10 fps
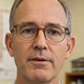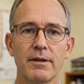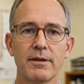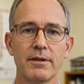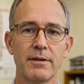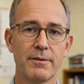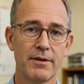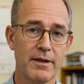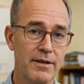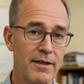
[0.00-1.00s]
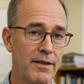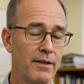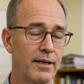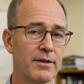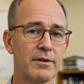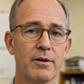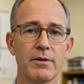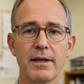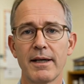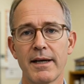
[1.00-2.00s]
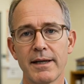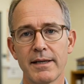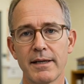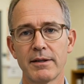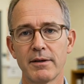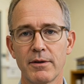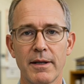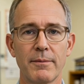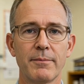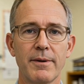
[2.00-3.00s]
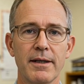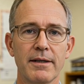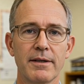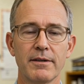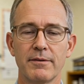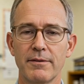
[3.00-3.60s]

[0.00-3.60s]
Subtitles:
First, positioning data showed an extreme imbalance.